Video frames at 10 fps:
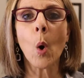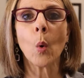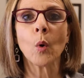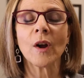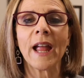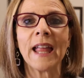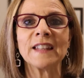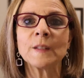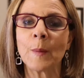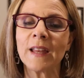or a
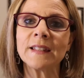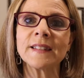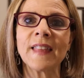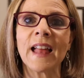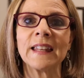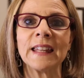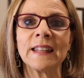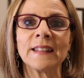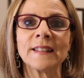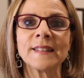space that
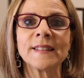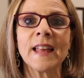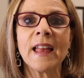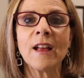is